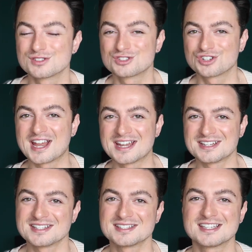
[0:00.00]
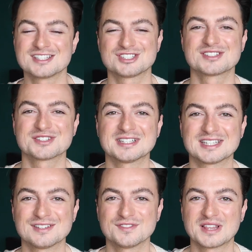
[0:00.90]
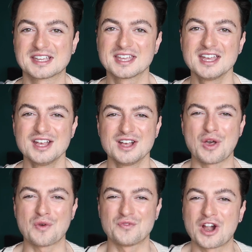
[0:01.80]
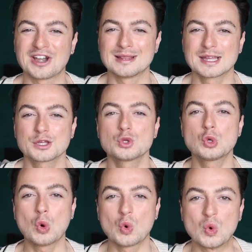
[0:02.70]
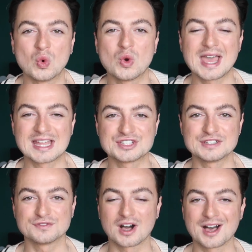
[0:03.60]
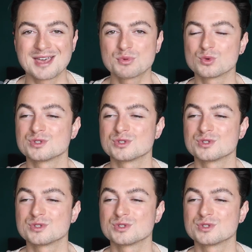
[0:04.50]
trainers, it's just gonna give like a very like cool, edgy vibe.